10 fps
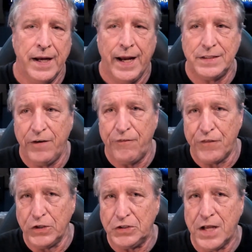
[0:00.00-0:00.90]
as I
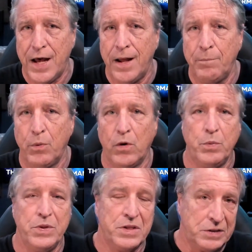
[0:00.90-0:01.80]
first got on
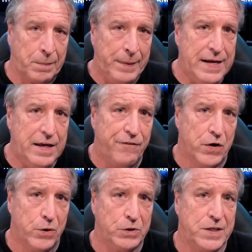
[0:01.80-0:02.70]
board with the Zapiti
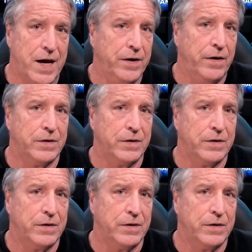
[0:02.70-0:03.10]
folks down here